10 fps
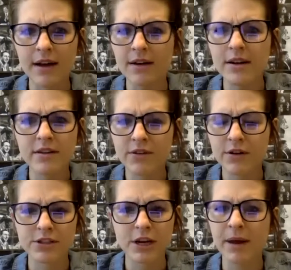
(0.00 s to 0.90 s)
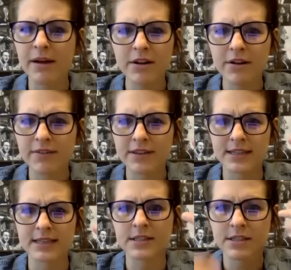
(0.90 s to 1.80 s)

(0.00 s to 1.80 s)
I don't need Photoshop. I don't need graphic design skills.